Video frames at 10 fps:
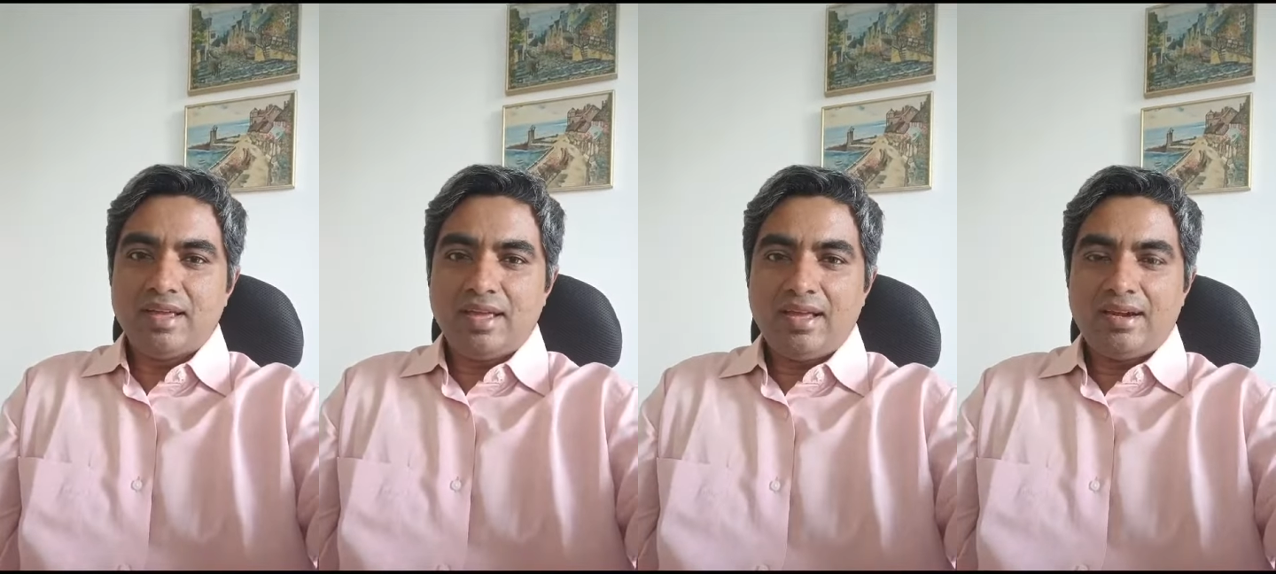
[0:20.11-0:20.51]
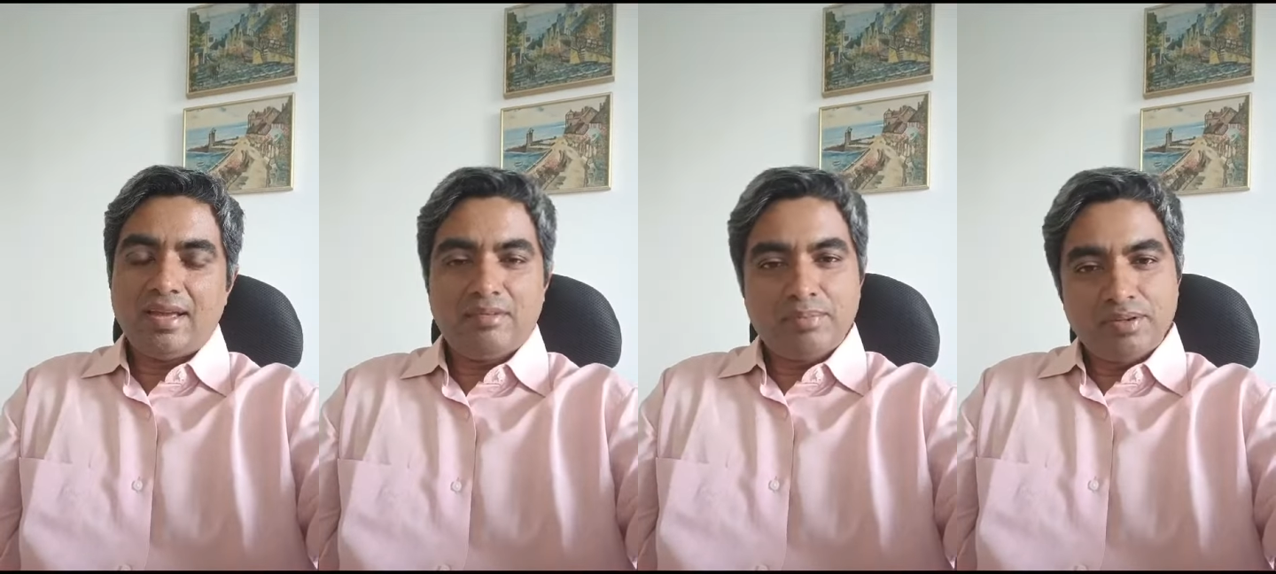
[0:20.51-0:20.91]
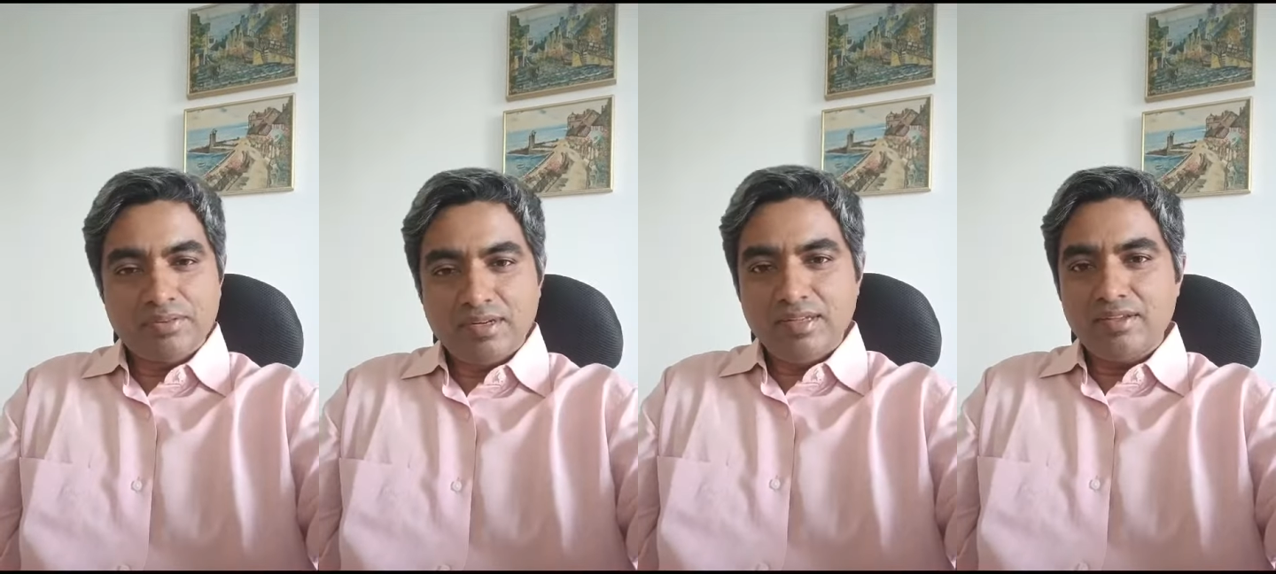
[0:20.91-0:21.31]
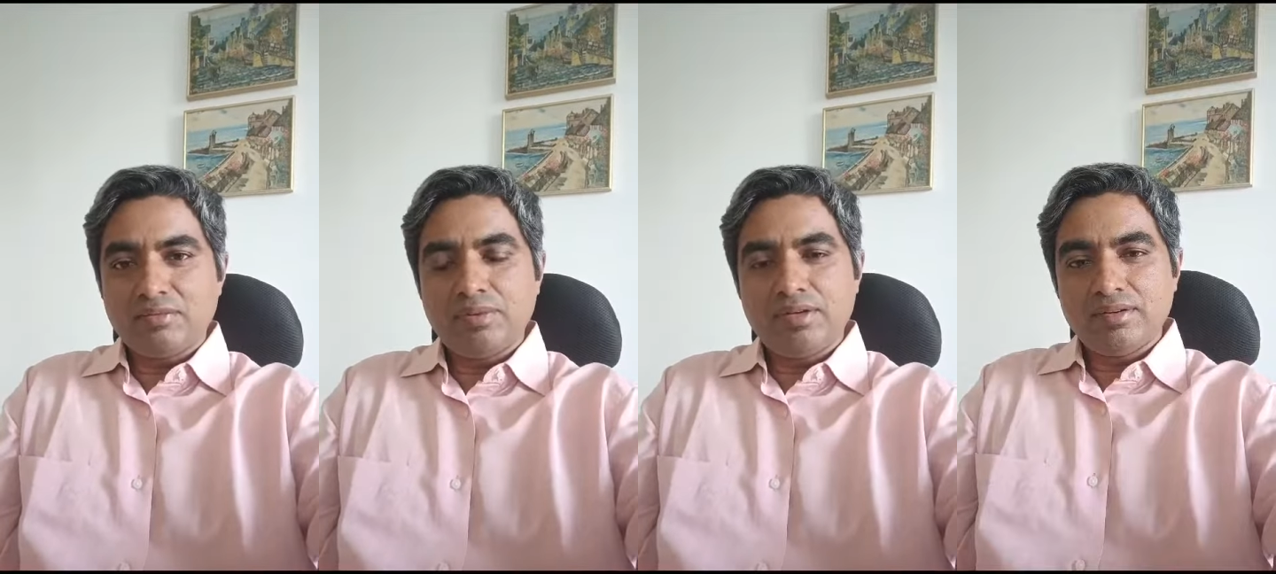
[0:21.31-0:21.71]
And I personally
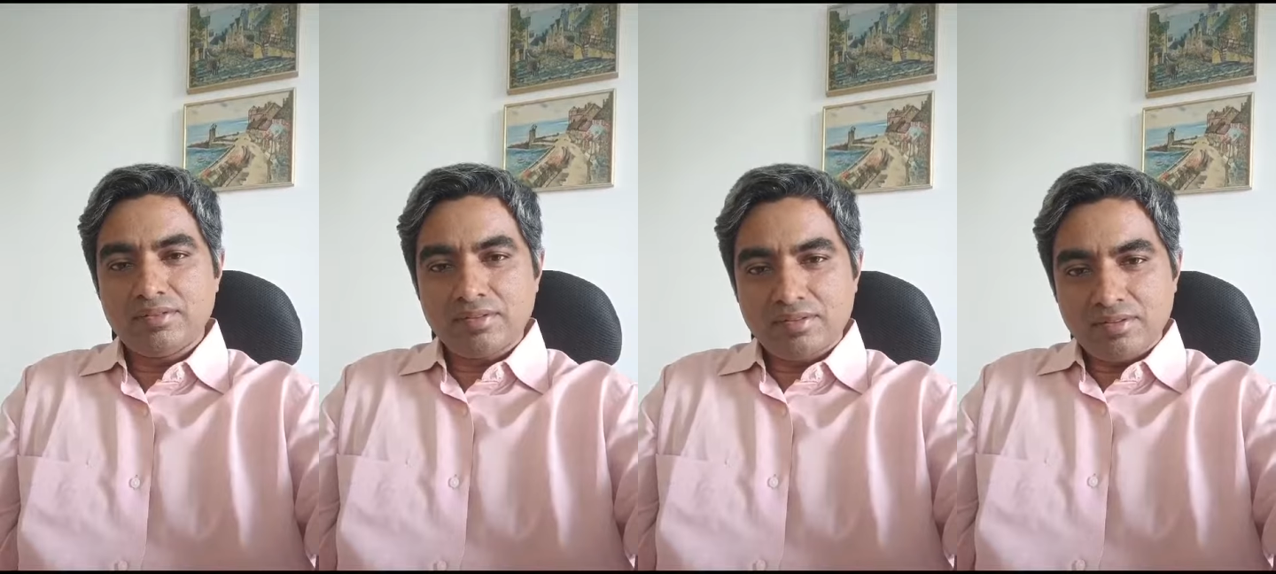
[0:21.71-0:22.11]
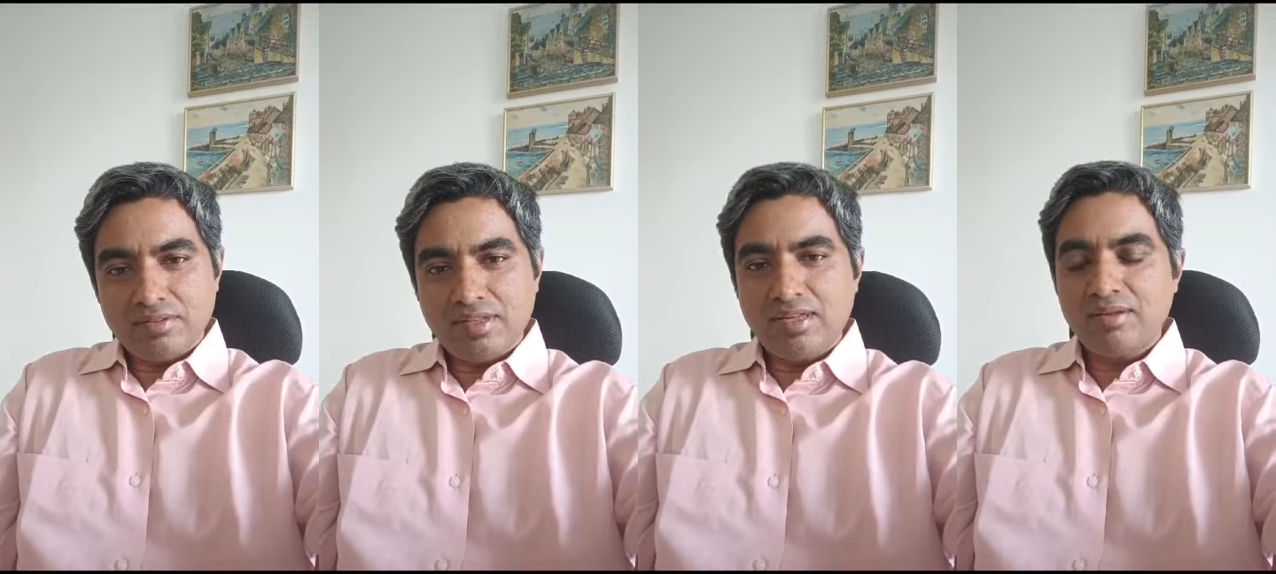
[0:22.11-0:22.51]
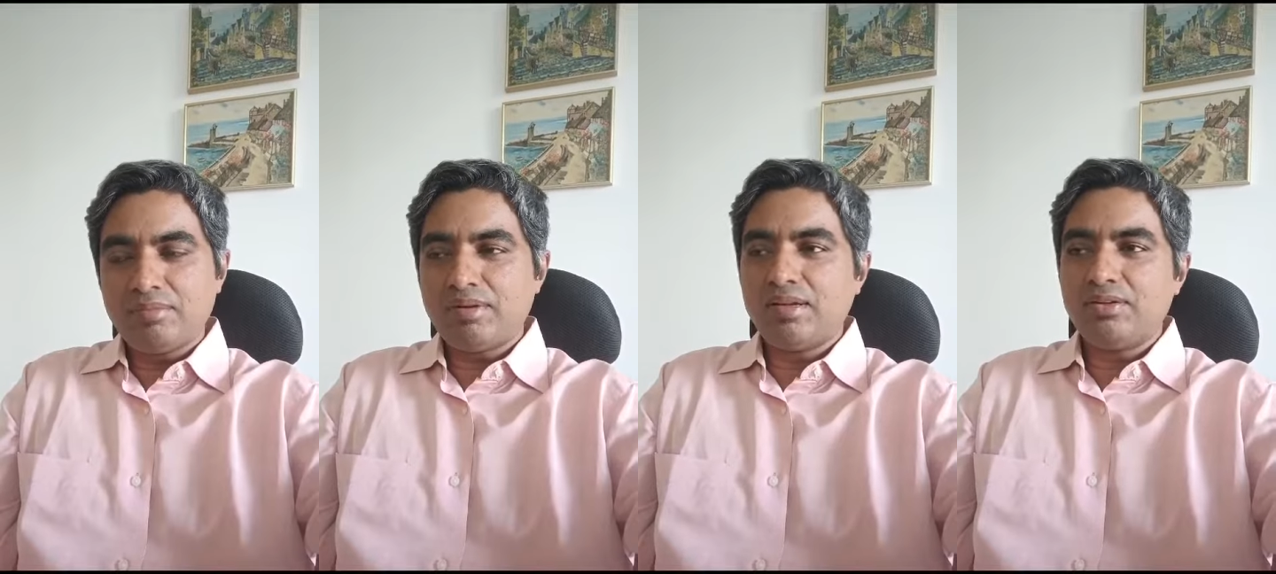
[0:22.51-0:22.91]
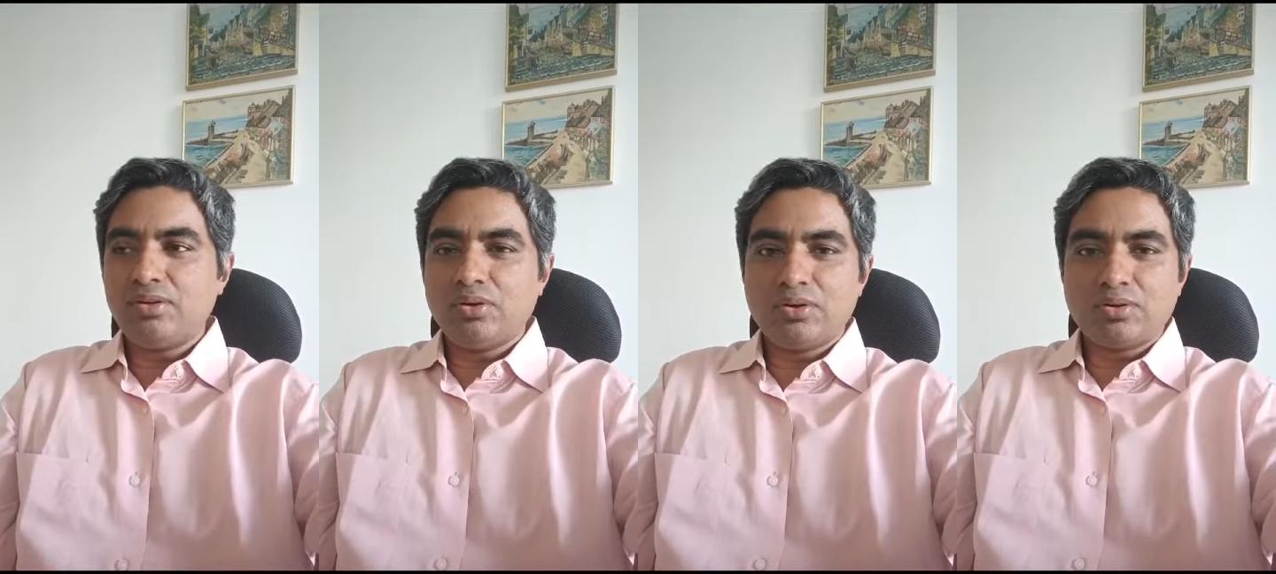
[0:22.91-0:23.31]
experienced it's the same in
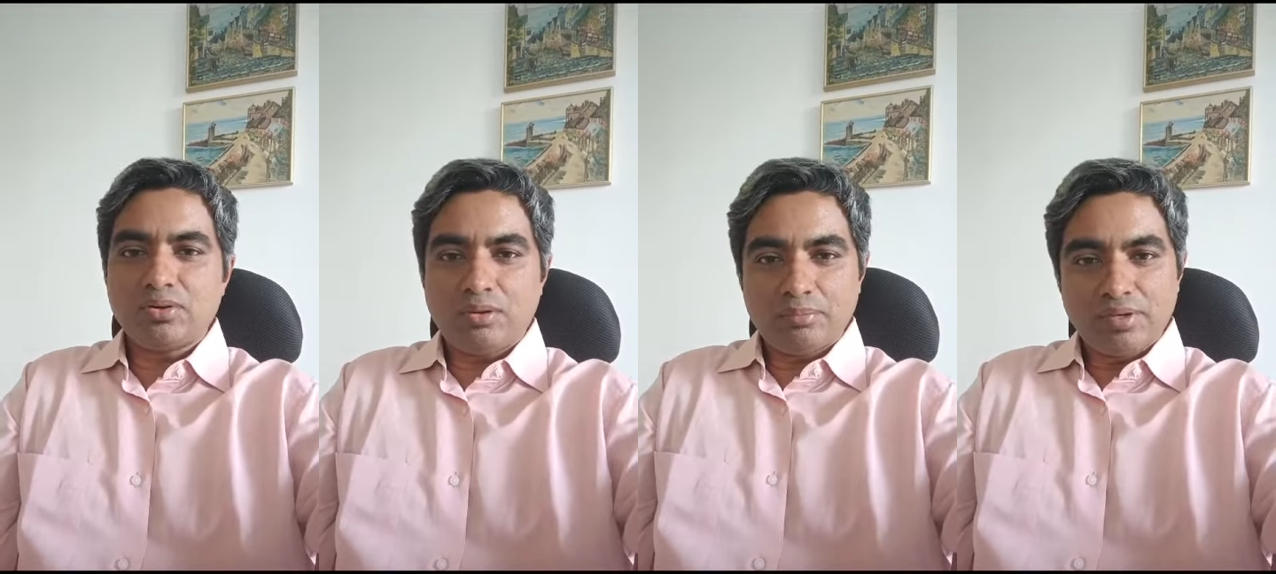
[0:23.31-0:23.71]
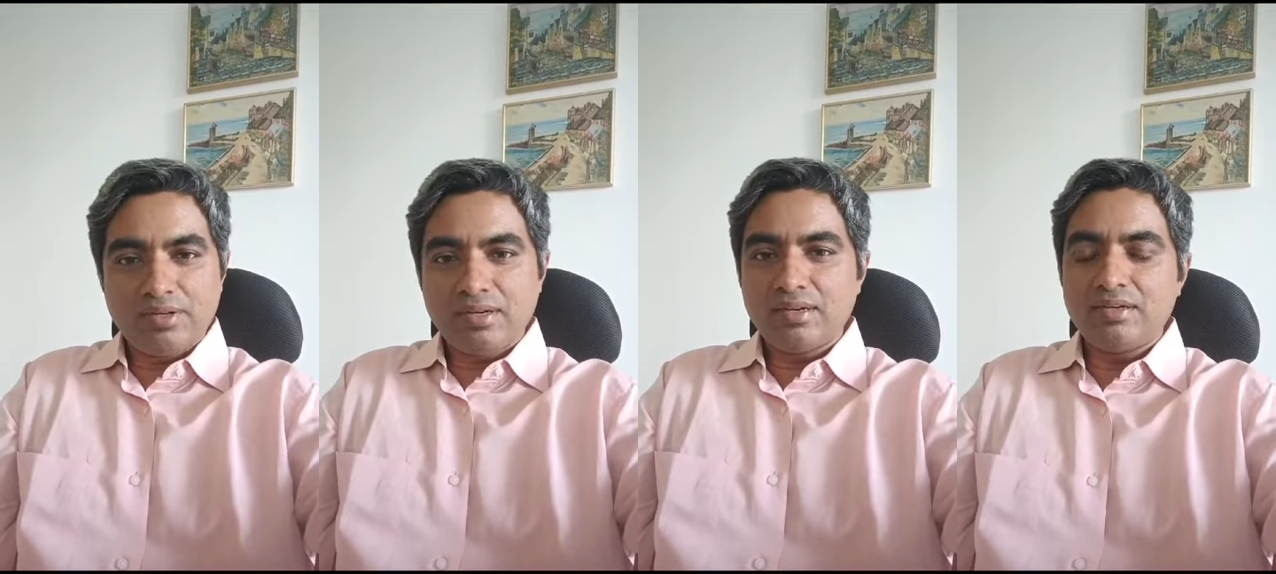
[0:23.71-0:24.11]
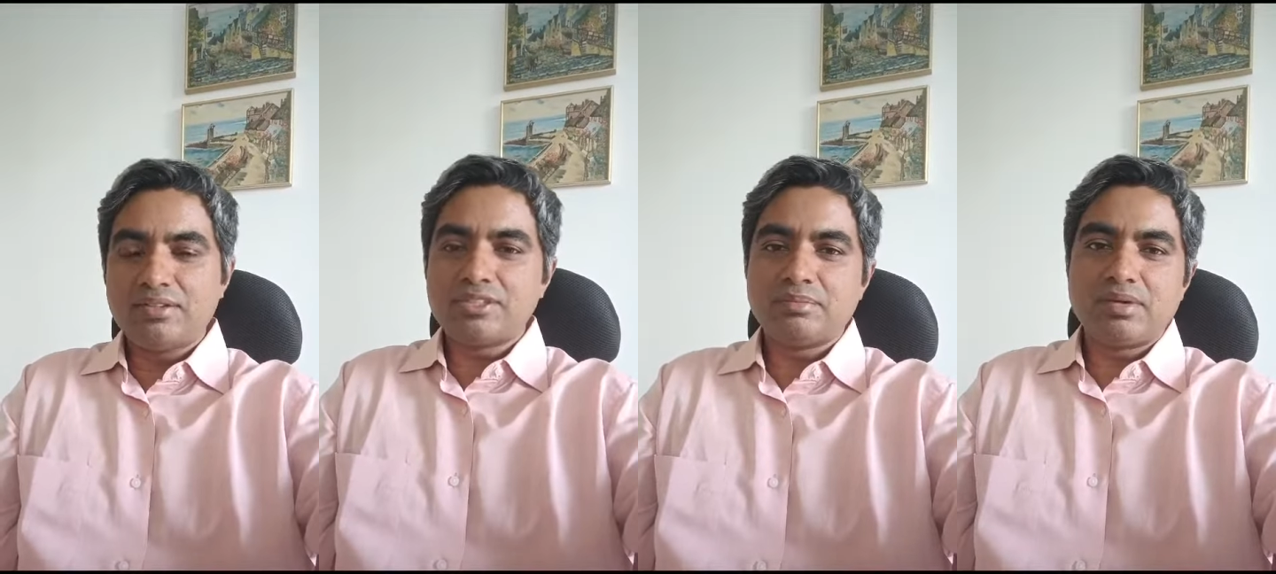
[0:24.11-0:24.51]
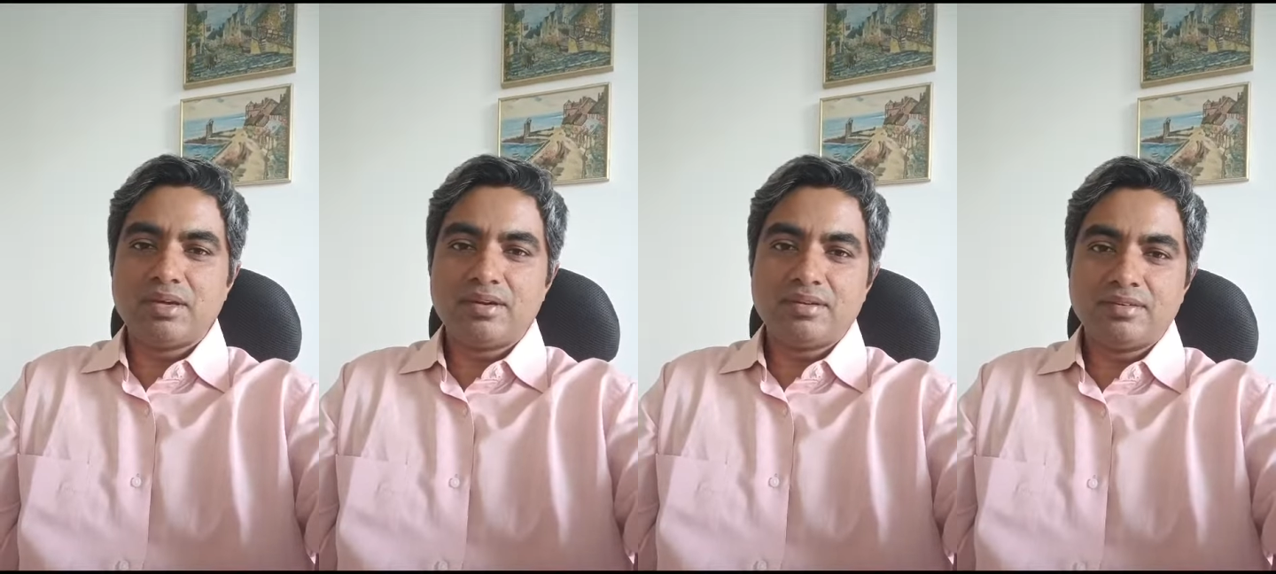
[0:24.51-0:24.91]
your corporate and leadership
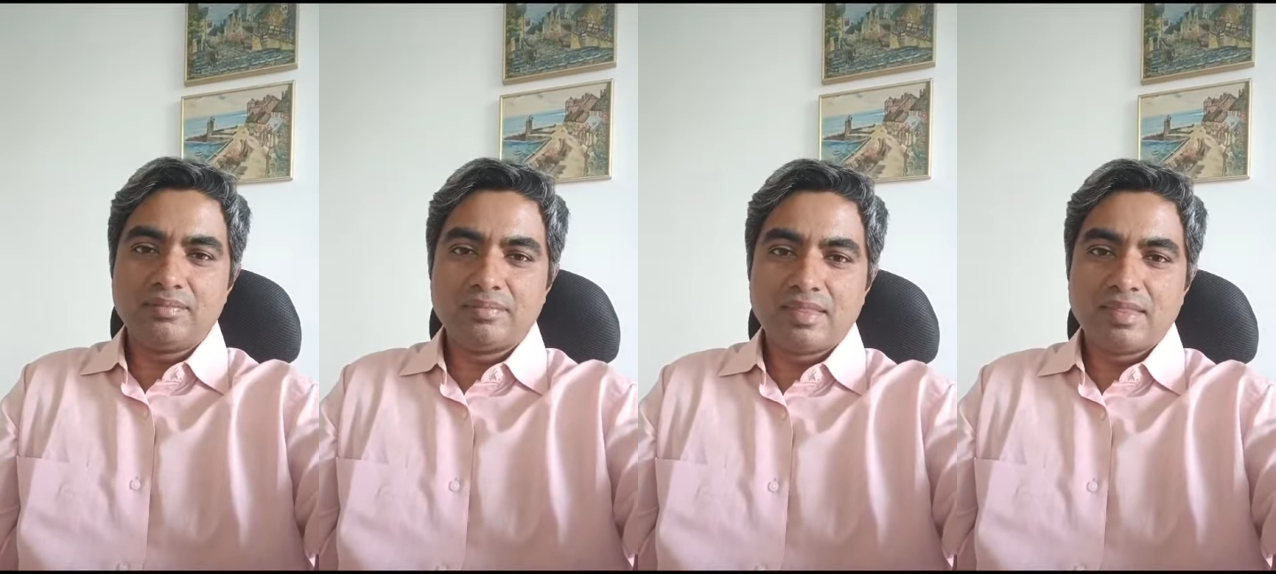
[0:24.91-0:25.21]
career.